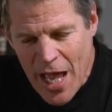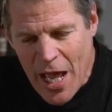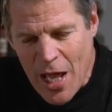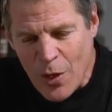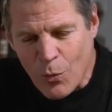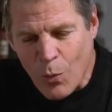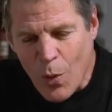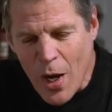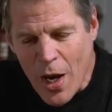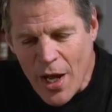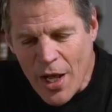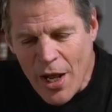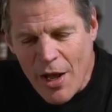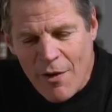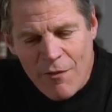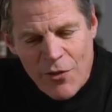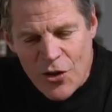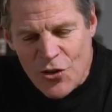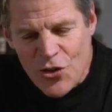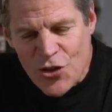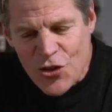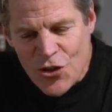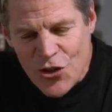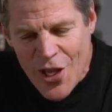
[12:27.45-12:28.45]
And
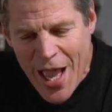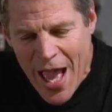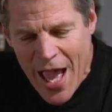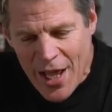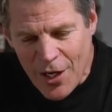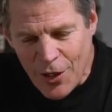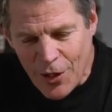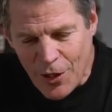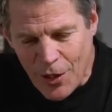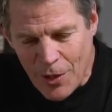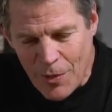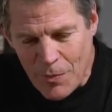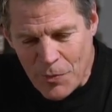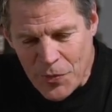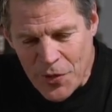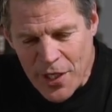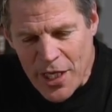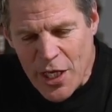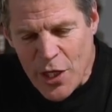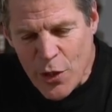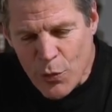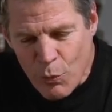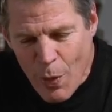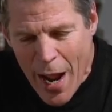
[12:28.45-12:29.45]
whatever saddle
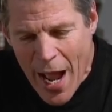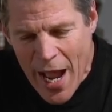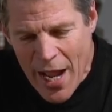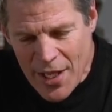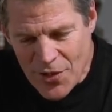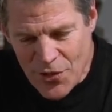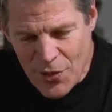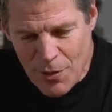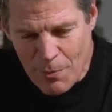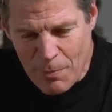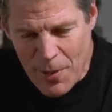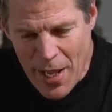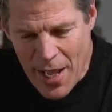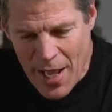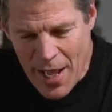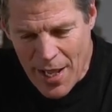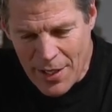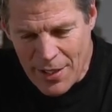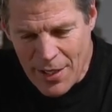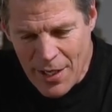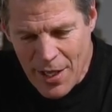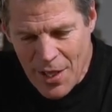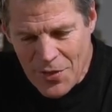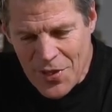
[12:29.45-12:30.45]
he rides
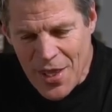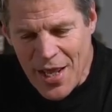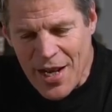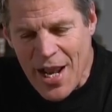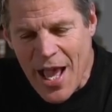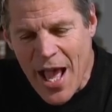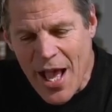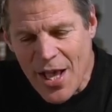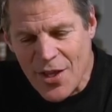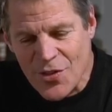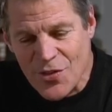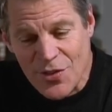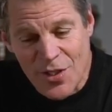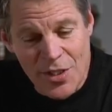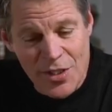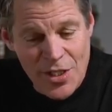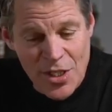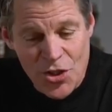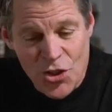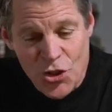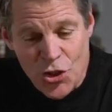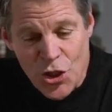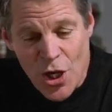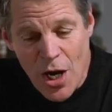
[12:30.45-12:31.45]
upon that has the
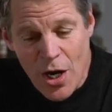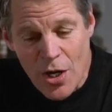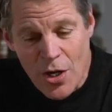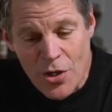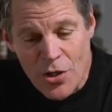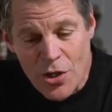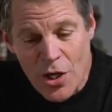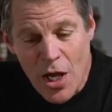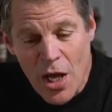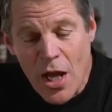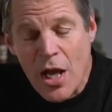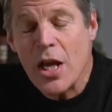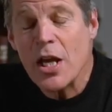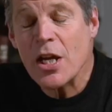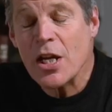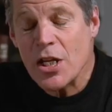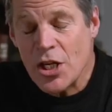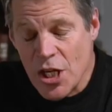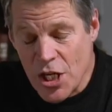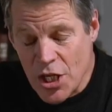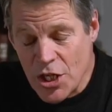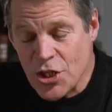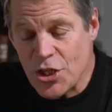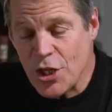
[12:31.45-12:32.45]
discharge,
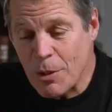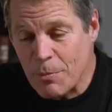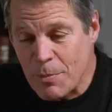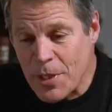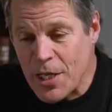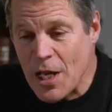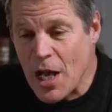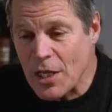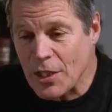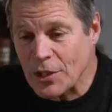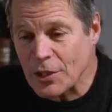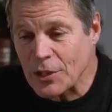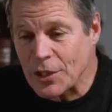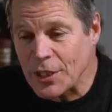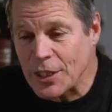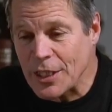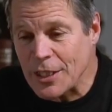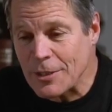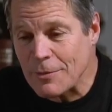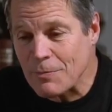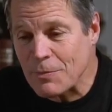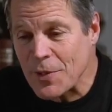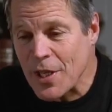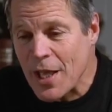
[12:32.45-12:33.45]
he shall be
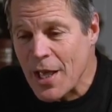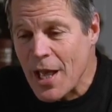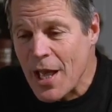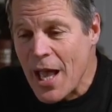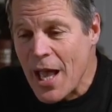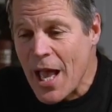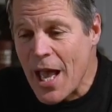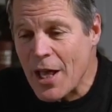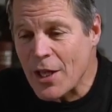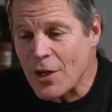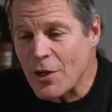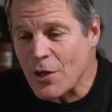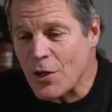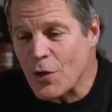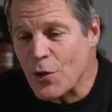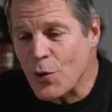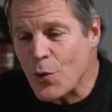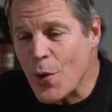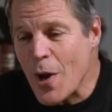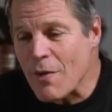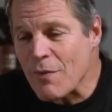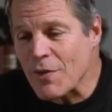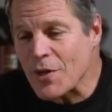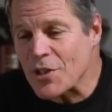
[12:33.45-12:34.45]
unclean. And
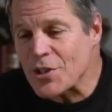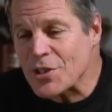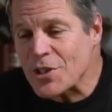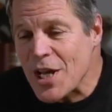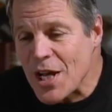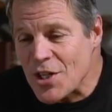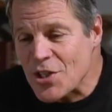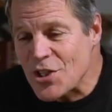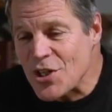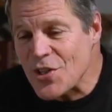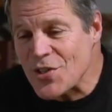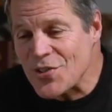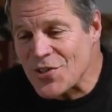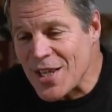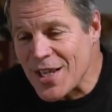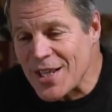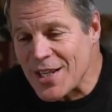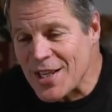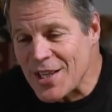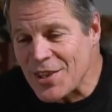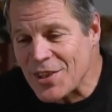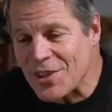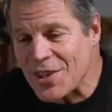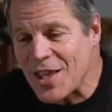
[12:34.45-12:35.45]
whoever touches
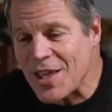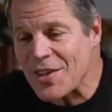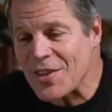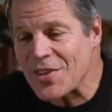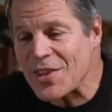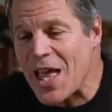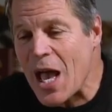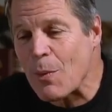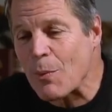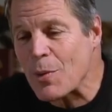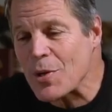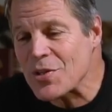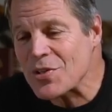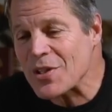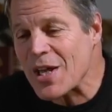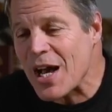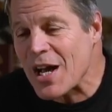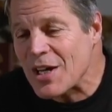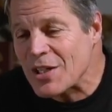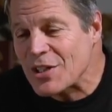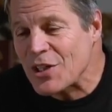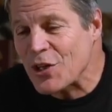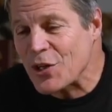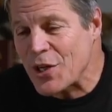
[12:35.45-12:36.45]
anything that was
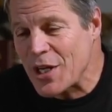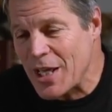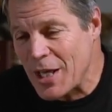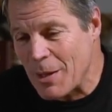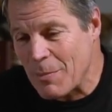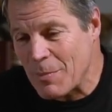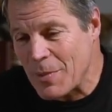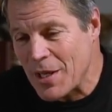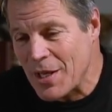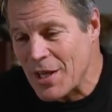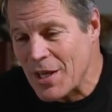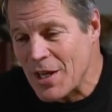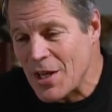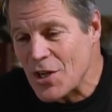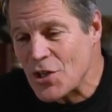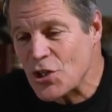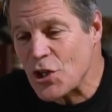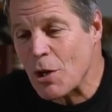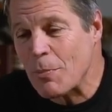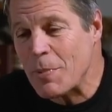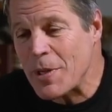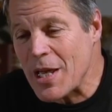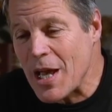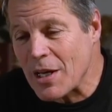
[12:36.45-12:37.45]
under him
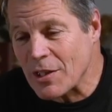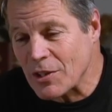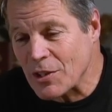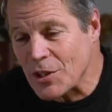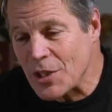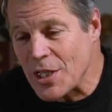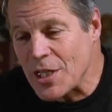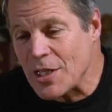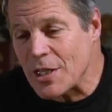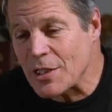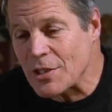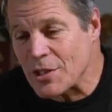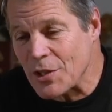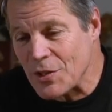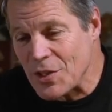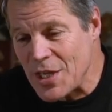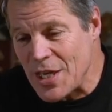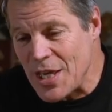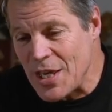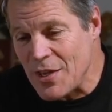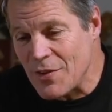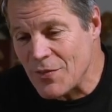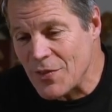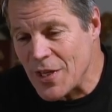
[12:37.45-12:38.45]
shall be unclean until
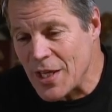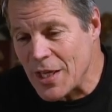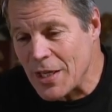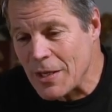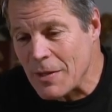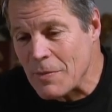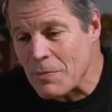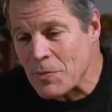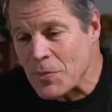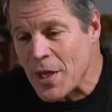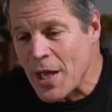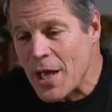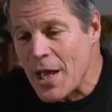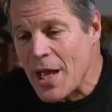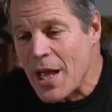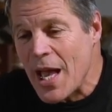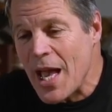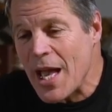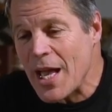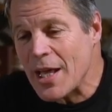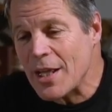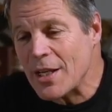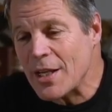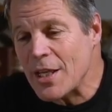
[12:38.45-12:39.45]
the evening.
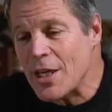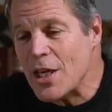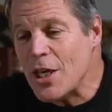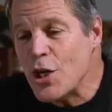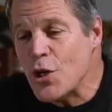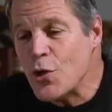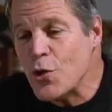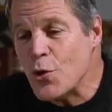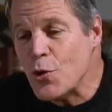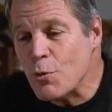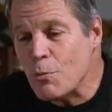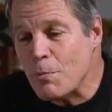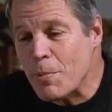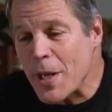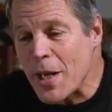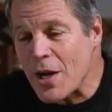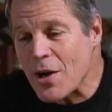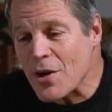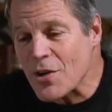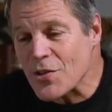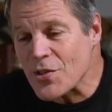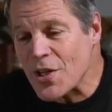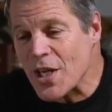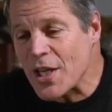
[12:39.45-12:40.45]
And he who
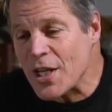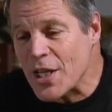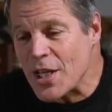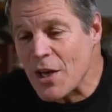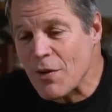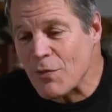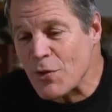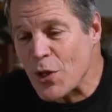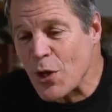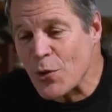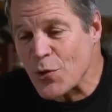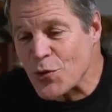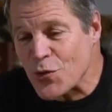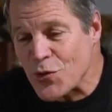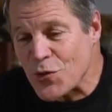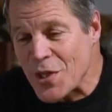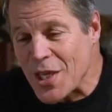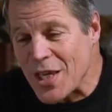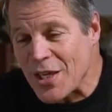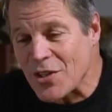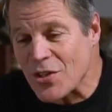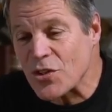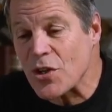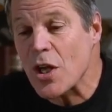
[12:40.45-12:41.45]
bears any of those
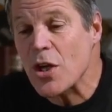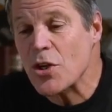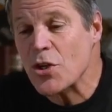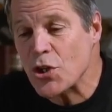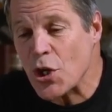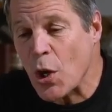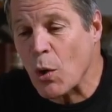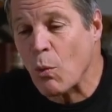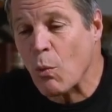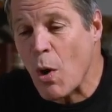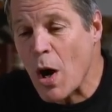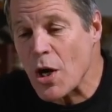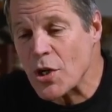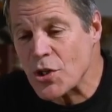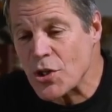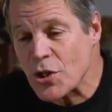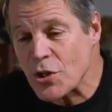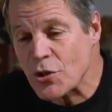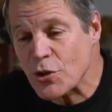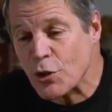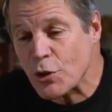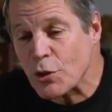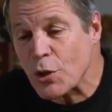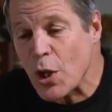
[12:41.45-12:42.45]
things shall
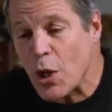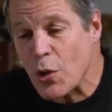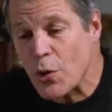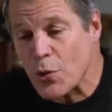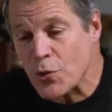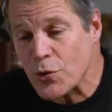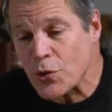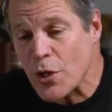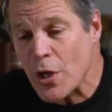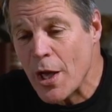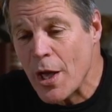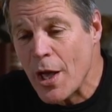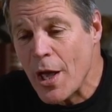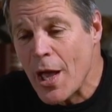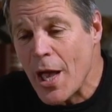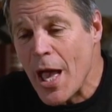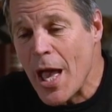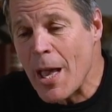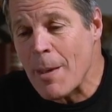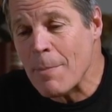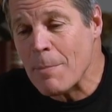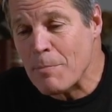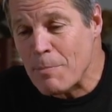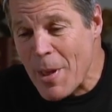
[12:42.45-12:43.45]
wash his clothes,
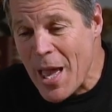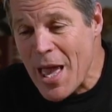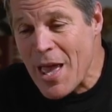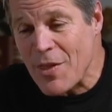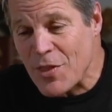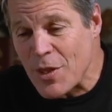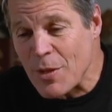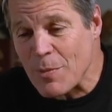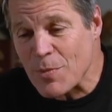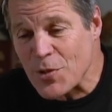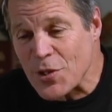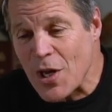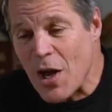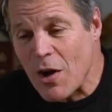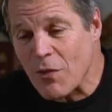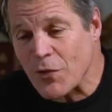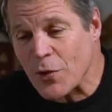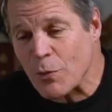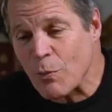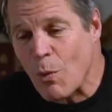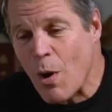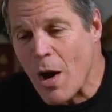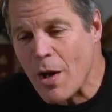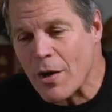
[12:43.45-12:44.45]
and bathe
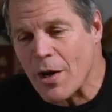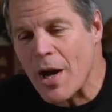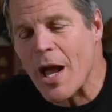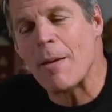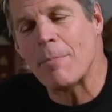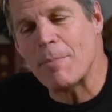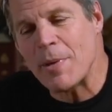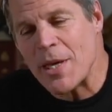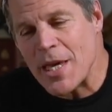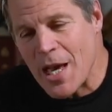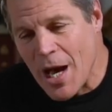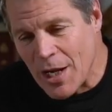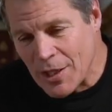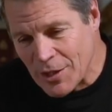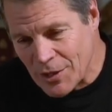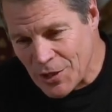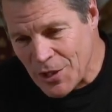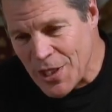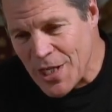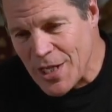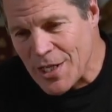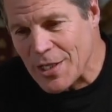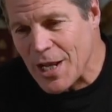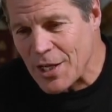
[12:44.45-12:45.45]
himself in water, and be
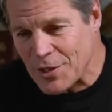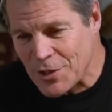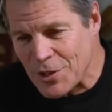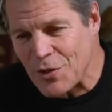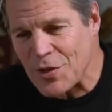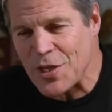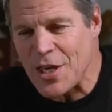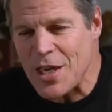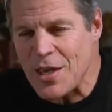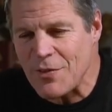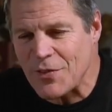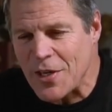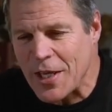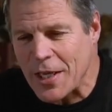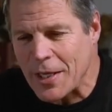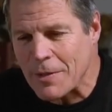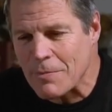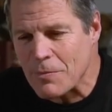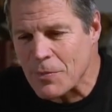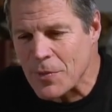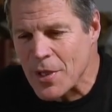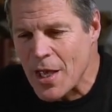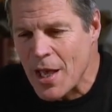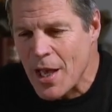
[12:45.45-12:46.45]
unclean until the
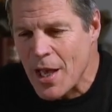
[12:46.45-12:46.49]
evening.